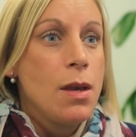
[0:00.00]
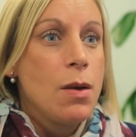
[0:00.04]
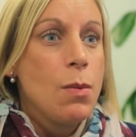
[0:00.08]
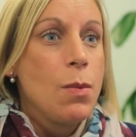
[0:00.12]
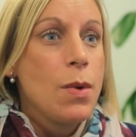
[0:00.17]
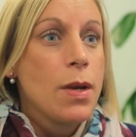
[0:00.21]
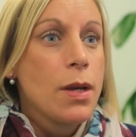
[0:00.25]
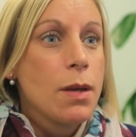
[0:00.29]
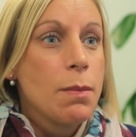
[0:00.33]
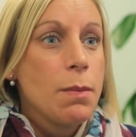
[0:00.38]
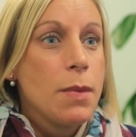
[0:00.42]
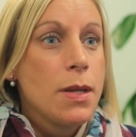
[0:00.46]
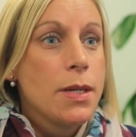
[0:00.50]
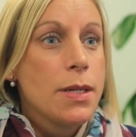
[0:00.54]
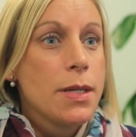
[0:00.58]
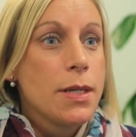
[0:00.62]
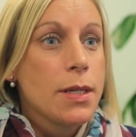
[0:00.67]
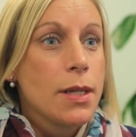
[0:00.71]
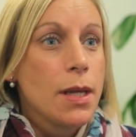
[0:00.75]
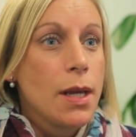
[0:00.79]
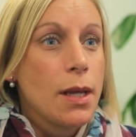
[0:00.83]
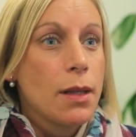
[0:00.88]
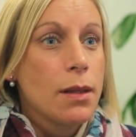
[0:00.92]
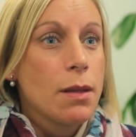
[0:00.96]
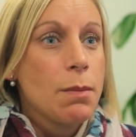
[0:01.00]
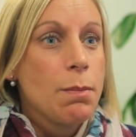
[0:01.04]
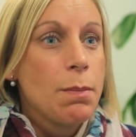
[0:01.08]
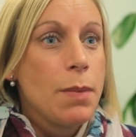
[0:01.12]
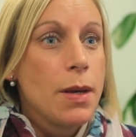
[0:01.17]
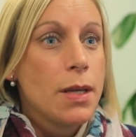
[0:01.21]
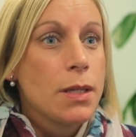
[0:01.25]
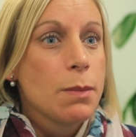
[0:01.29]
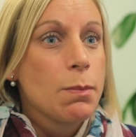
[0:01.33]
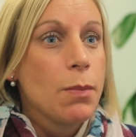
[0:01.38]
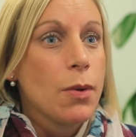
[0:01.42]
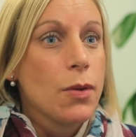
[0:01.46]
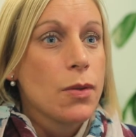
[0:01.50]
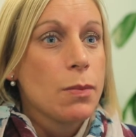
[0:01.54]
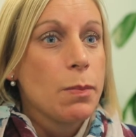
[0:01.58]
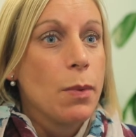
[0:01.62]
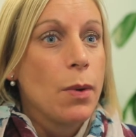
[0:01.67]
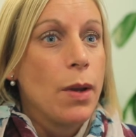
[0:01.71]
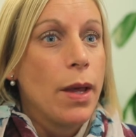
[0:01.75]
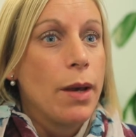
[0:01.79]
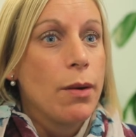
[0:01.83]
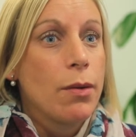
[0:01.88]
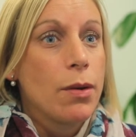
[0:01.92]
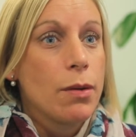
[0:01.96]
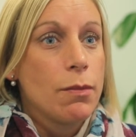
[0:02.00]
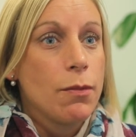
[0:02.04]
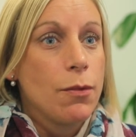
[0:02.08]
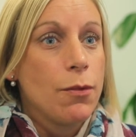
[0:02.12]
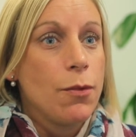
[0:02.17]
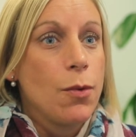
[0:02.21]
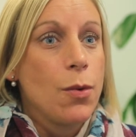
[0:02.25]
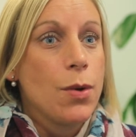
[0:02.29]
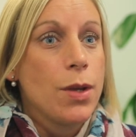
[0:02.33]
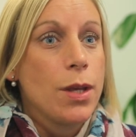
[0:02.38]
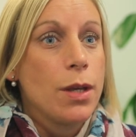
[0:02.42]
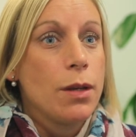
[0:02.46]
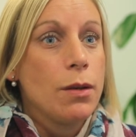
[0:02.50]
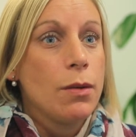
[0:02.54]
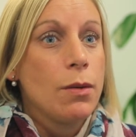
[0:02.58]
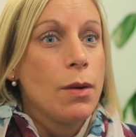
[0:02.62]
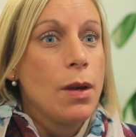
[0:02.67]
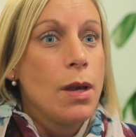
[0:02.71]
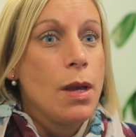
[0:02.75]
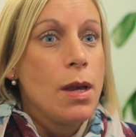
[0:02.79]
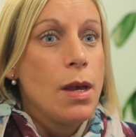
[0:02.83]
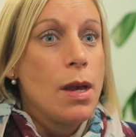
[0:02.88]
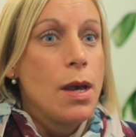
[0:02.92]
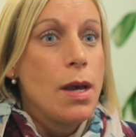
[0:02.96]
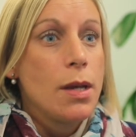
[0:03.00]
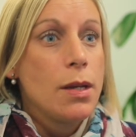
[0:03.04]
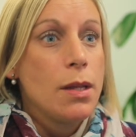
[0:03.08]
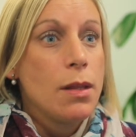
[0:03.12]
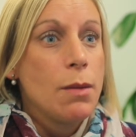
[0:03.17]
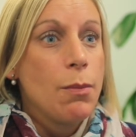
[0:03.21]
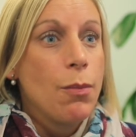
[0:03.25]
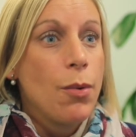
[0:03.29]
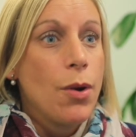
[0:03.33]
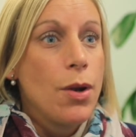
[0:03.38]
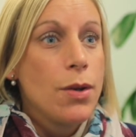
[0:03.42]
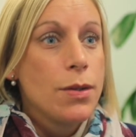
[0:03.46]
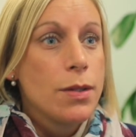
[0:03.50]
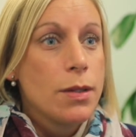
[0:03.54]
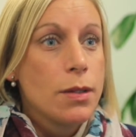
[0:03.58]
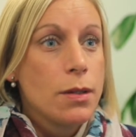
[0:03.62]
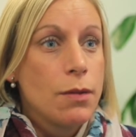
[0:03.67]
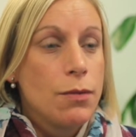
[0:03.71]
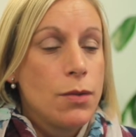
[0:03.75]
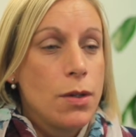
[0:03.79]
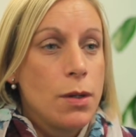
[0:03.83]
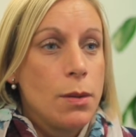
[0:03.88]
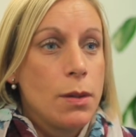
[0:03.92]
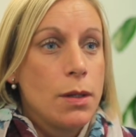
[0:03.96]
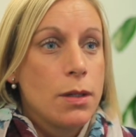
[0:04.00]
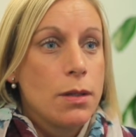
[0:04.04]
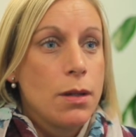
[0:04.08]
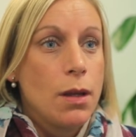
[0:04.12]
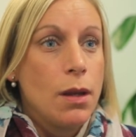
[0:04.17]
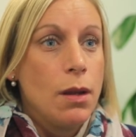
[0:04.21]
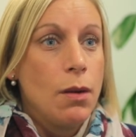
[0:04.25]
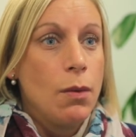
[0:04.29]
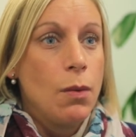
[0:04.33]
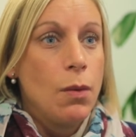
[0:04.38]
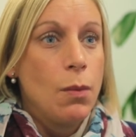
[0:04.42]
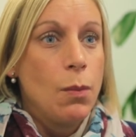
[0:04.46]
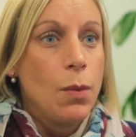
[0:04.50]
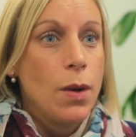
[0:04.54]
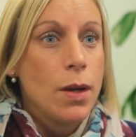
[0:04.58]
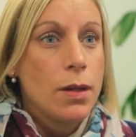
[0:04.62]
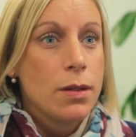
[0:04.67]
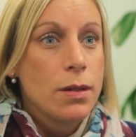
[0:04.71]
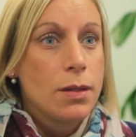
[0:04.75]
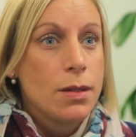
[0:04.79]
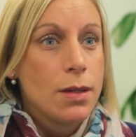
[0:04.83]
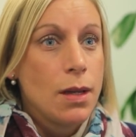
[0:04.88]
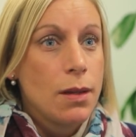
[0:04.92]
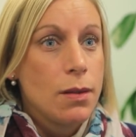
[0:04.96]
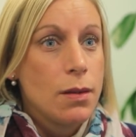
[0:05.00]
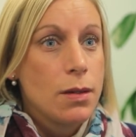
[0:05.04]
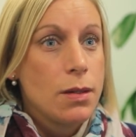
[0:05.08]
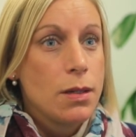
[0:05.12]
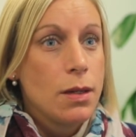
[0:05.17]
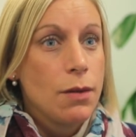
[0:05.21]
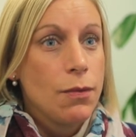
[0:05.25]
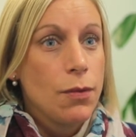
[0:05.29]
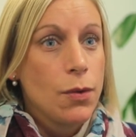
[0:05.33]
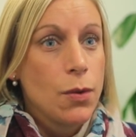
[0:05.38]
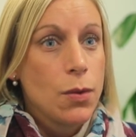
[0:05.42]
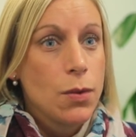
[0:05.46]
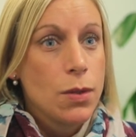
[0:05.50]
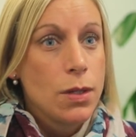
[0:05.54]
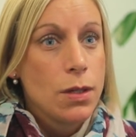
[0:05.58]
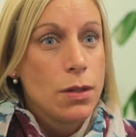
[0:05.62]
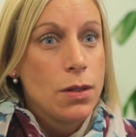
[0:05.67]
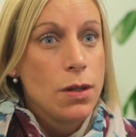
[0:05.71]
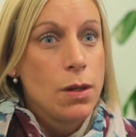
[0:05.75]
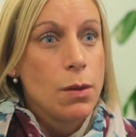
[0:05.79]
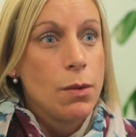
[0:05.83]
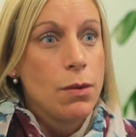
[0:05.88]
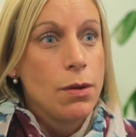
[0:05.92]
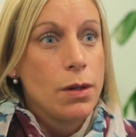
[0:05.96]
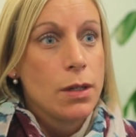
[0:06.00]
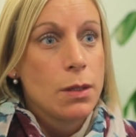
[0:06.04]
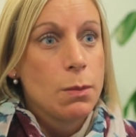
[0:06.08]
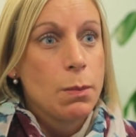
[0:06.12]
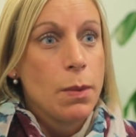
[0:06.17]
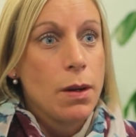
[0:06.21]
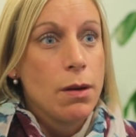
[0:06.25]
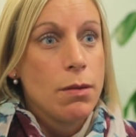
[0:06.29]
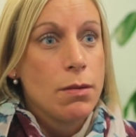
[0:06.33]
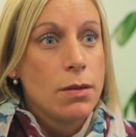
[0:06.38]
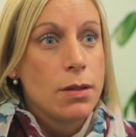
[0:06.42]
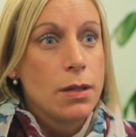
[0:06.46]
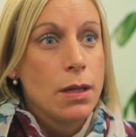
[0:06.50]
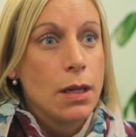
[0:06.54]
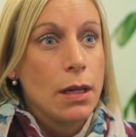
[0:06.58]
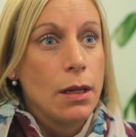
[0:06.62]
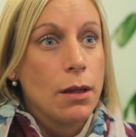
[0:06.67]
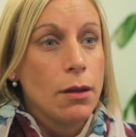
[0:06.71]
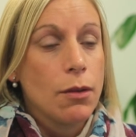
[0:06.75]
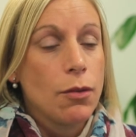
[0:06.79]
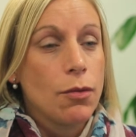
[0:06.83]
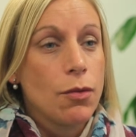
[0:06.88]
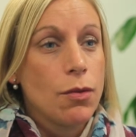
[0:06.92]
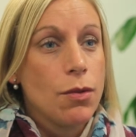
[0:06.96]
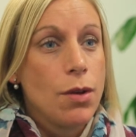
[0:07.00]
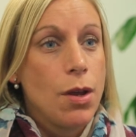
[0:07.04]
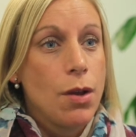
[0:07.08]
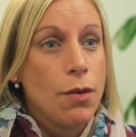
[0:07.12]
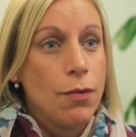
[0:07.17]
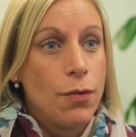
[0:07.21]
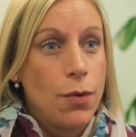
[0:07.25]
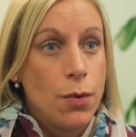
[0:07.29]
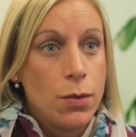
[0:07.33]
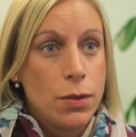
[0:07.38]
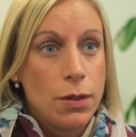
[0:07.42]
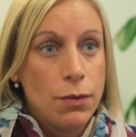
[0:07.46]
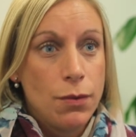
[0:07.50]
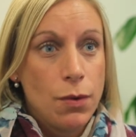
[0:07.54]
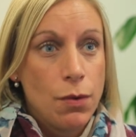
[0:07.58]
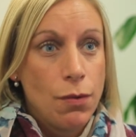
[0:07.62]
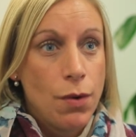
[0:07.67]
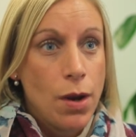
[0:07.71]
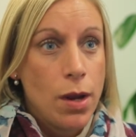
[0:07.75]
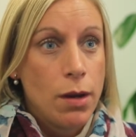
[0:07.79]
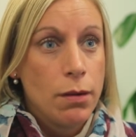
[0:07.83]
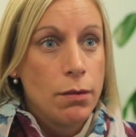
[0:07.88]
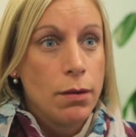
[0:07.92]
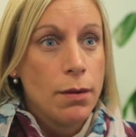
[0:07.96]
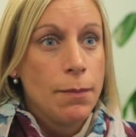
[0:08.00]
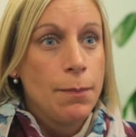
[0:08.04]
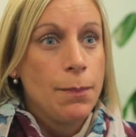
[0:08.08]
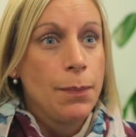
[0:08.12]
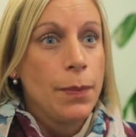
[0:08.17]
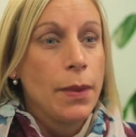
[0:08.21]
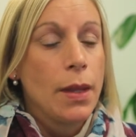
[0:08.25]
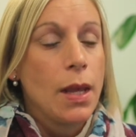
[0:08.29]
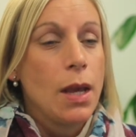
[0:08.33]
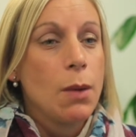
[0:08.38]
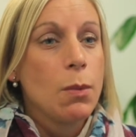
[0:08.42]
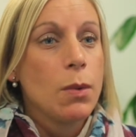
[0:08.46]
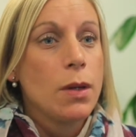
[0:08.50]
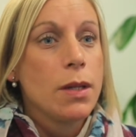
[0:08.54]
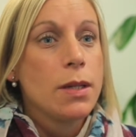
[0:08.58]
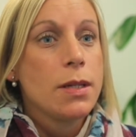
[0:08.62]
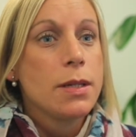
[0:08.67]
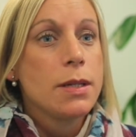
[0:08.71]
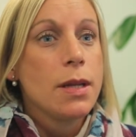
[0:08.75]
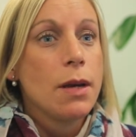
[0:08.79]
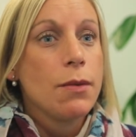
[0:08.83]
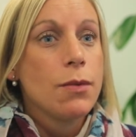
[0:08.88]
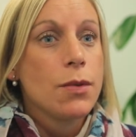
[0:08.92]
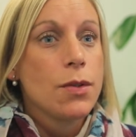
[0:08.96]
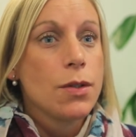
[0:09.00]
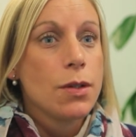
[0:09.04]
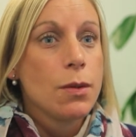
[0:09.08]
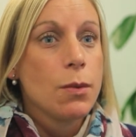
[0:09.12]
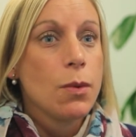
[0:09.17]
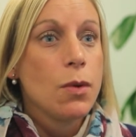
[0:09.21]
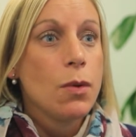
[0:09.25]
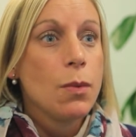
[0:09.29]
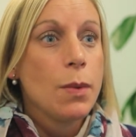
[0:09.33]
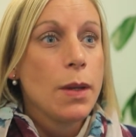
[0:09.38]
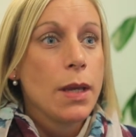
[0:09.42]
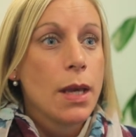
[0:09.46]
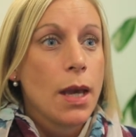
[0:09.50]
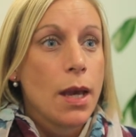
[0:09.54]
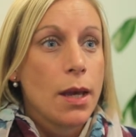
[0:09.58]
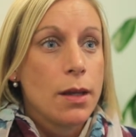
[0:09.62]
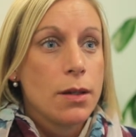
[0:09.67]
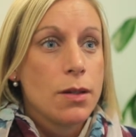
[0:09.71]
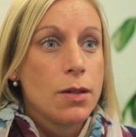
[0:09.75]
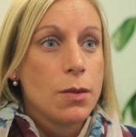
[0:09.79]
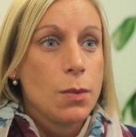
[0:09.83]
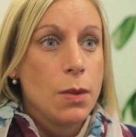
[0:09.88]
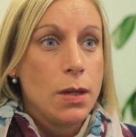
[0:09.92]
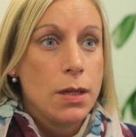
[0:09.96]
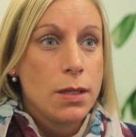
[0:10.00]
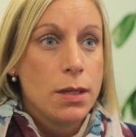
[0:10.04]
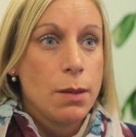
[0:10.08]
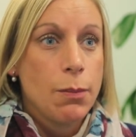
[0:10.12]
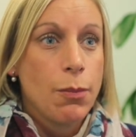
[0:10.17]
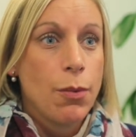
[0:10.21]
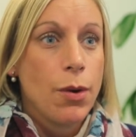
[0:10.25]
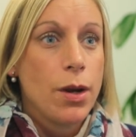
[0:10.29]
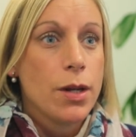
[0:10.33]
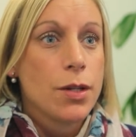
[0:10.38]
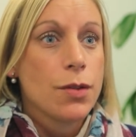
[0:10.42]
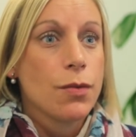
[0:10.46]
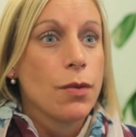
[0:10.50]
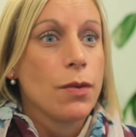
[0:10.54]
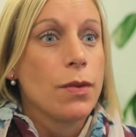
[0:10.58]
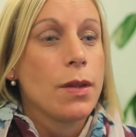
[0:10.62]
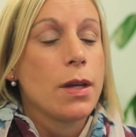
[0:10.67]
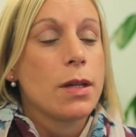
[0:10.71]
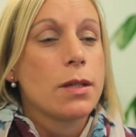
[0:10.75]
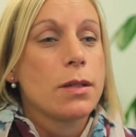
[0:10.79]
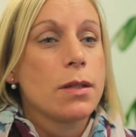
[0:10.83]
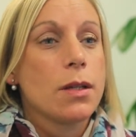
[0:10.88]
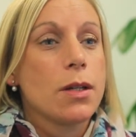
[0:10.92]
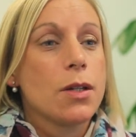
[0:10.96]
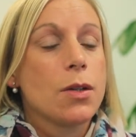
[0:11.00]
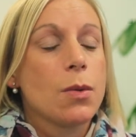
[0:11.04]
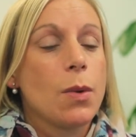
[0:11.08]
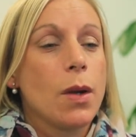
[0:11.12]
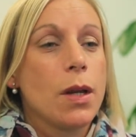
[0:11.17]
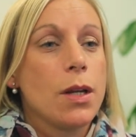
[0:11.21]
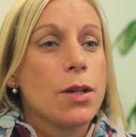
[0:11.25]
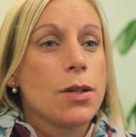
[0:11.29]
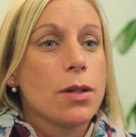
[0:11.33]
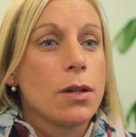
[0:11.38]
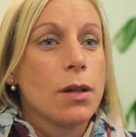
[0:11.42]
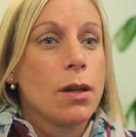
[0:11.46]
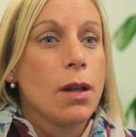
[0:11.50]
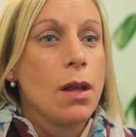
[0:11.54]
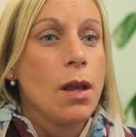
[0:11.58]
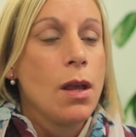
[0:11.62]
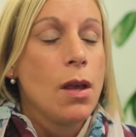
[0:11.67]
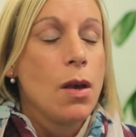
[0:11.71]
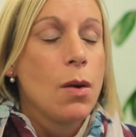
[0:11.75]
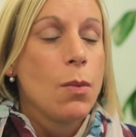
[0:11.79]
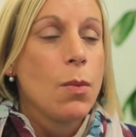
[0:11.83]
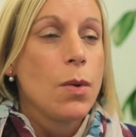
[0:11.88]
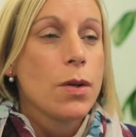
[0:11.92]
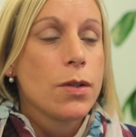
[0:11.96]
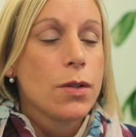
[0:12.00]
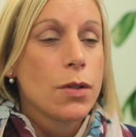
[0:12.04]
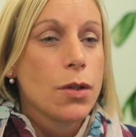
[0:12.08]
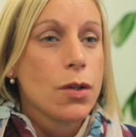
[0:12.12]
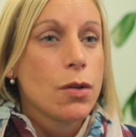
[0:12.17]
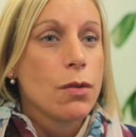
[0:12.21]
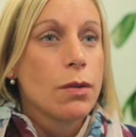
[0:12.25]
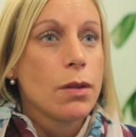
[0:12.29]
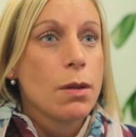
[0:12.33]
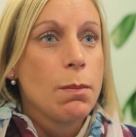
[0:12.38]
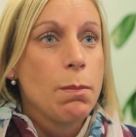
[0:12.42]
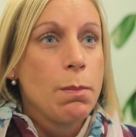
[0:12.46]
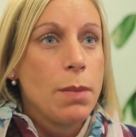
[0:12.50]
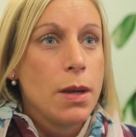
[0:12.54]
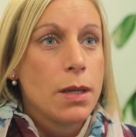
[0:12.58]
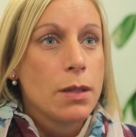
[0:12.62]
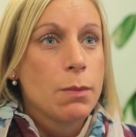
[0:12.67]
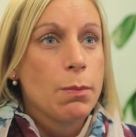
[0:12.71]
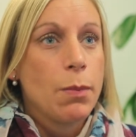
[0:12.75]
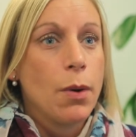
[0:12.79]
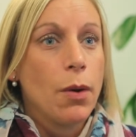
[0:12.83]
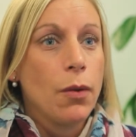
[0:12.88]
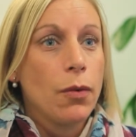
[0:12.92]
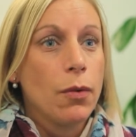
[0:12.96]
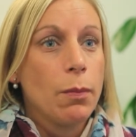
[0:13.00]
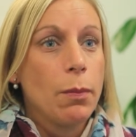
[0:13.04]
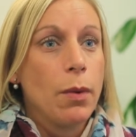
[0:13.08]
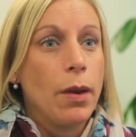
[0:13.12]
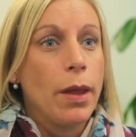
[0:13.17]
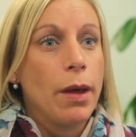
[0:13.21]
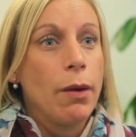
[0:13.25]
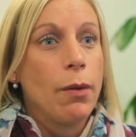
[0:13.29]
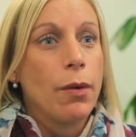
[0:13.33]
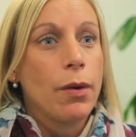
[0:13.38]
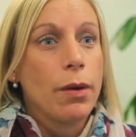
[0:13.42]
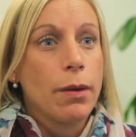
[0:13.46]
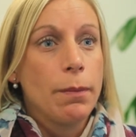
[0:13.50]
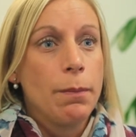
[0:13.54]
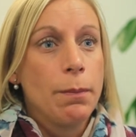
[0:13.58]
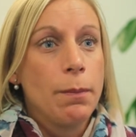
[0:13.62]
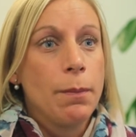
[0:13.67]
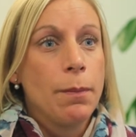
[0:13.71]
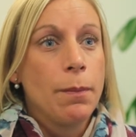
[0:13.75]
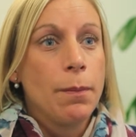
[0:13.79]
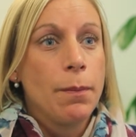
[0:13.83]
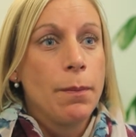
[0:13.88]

We're committed to getting the best possible outcome for you, and in the process of doing so, we understand the difficulties you are experiencing through no fault of your own, and will endeavour to do all we can to ease the pressure on that situation while securing the best possible outcome.